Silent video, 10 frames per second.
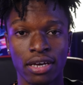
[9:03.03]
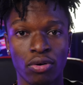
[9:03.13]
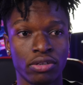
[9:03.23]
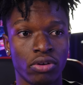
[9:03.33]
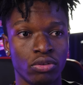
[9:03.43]
now,
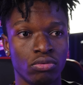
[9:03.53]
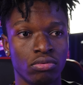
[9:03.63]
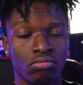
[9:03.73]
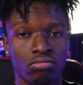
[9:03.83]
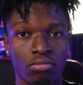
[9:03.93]
what do?
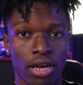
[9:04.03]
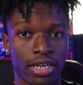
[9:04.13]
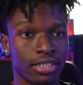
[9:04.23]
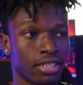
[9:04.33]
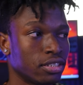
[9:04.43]
I
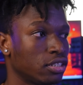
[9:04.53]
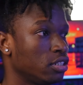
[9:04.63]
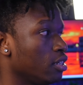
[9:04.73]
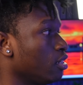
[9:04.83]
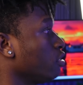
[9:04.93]
can just
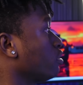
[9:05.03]
chill,